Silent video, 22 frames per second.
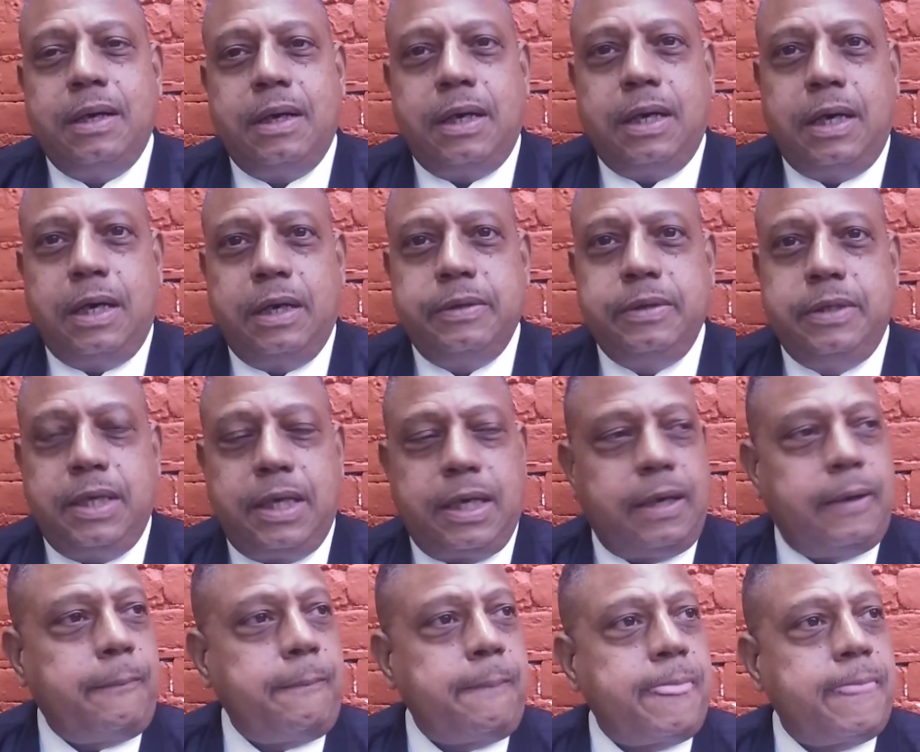Uh,
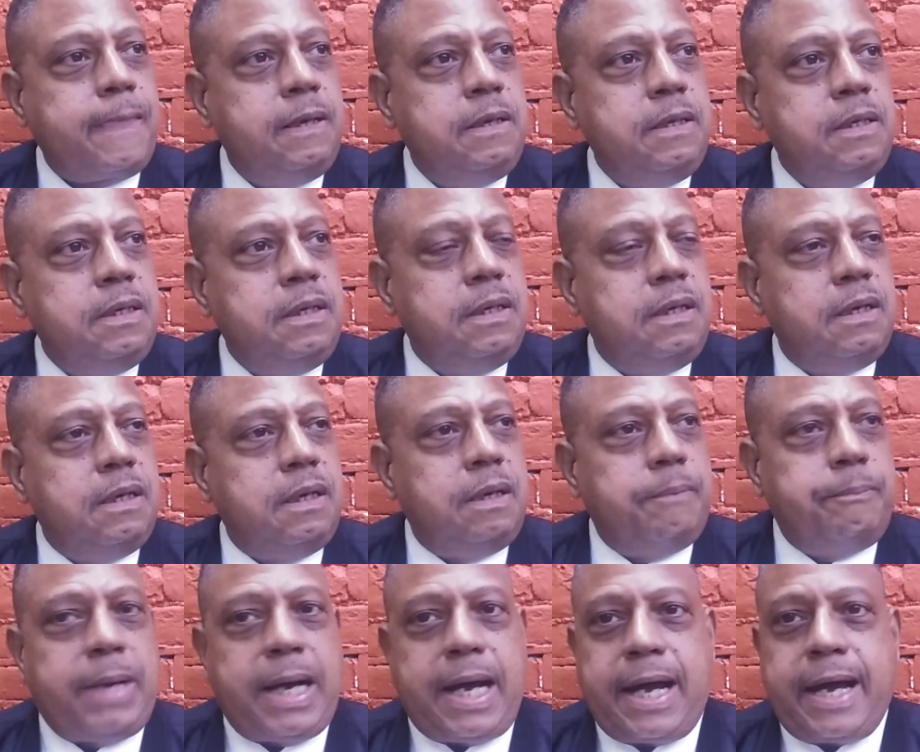yeah,
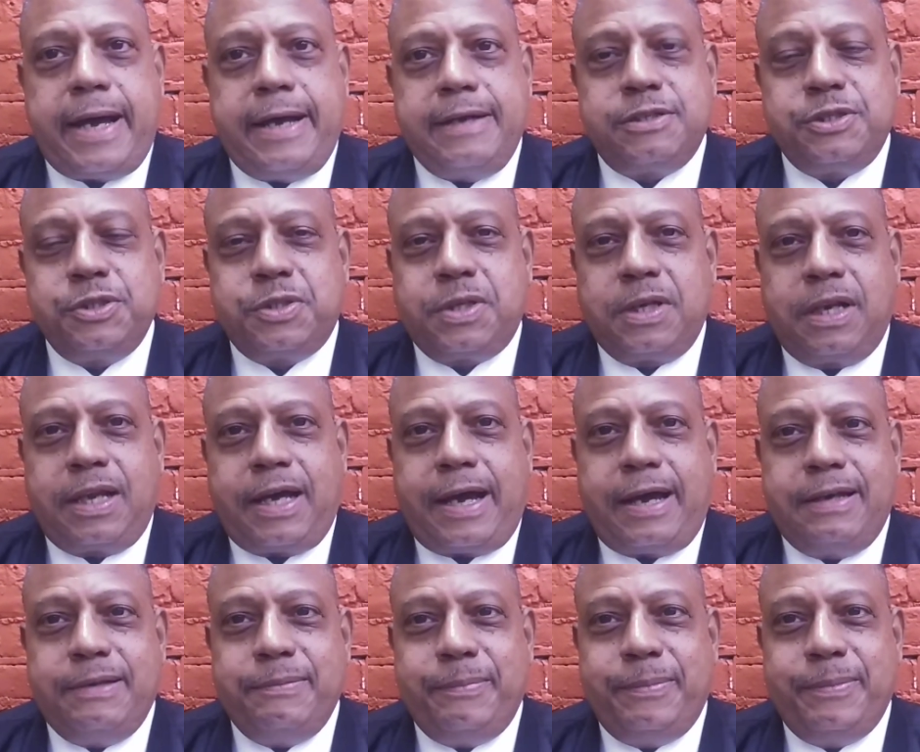my eyes used to
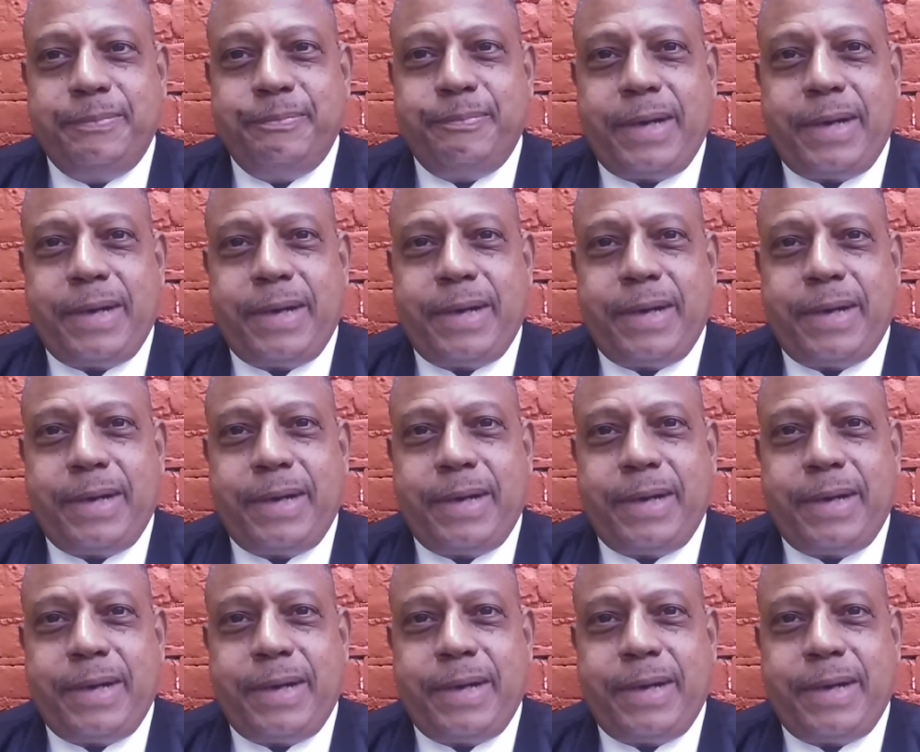lie to